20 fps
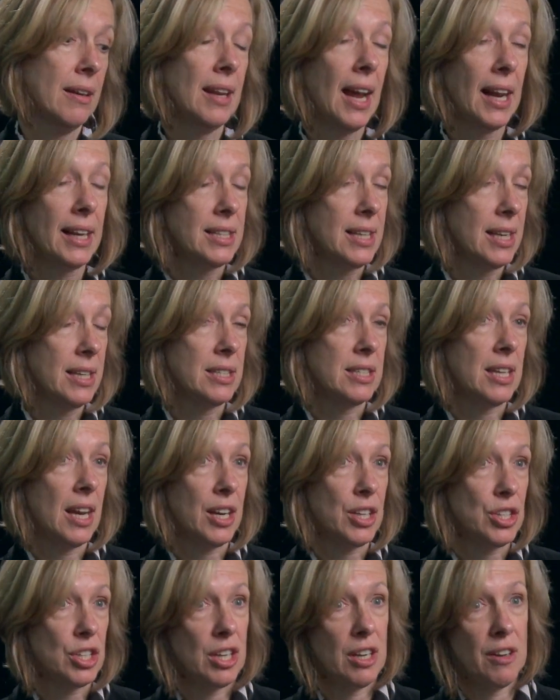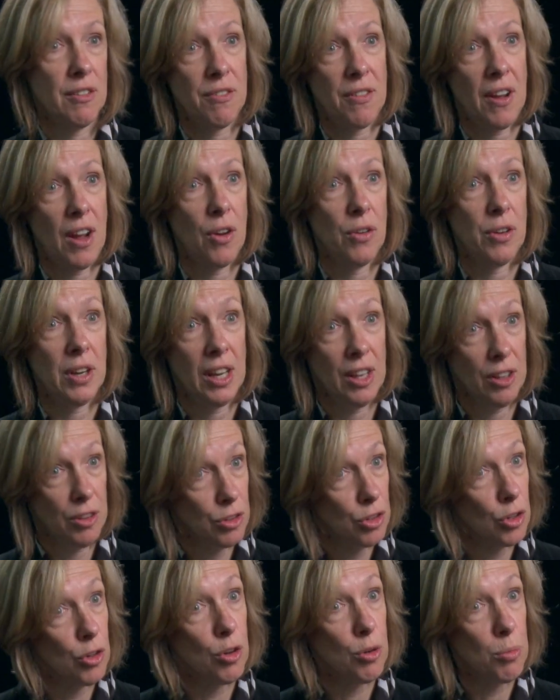neck dissection and found a
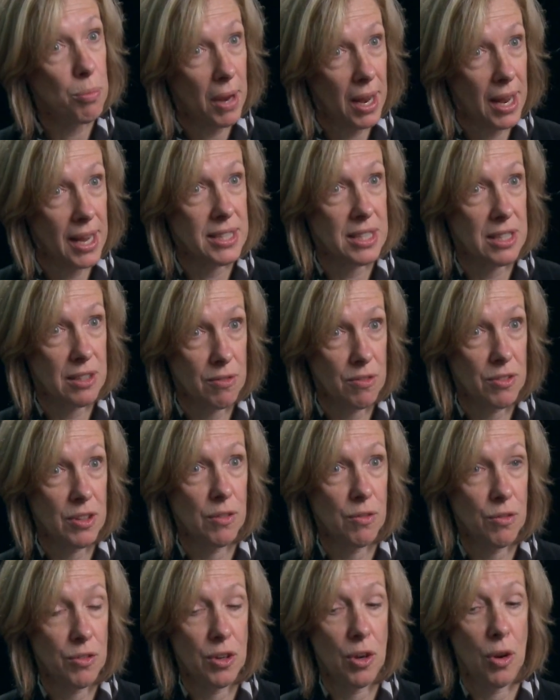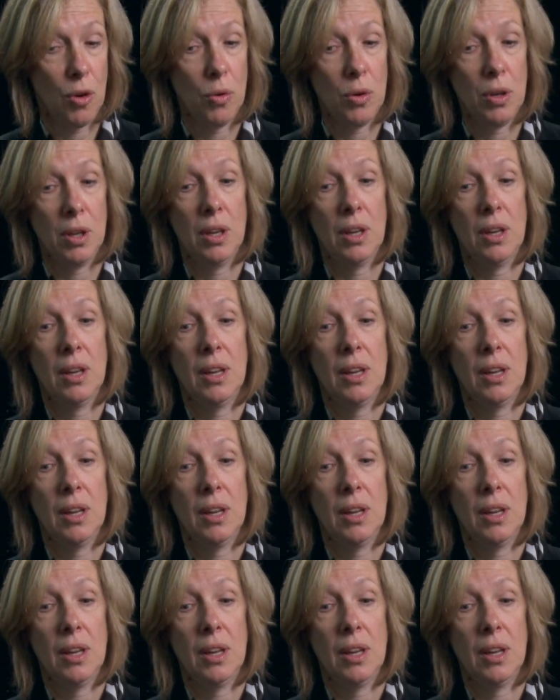3rd positive lymph node.